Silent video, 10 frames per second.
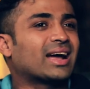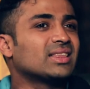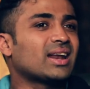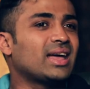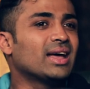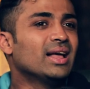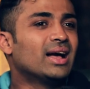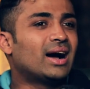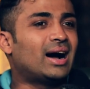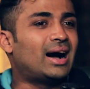Yakandre
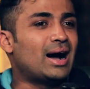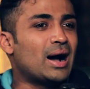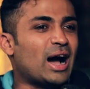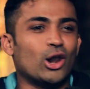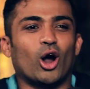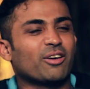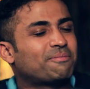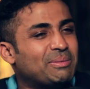a lot of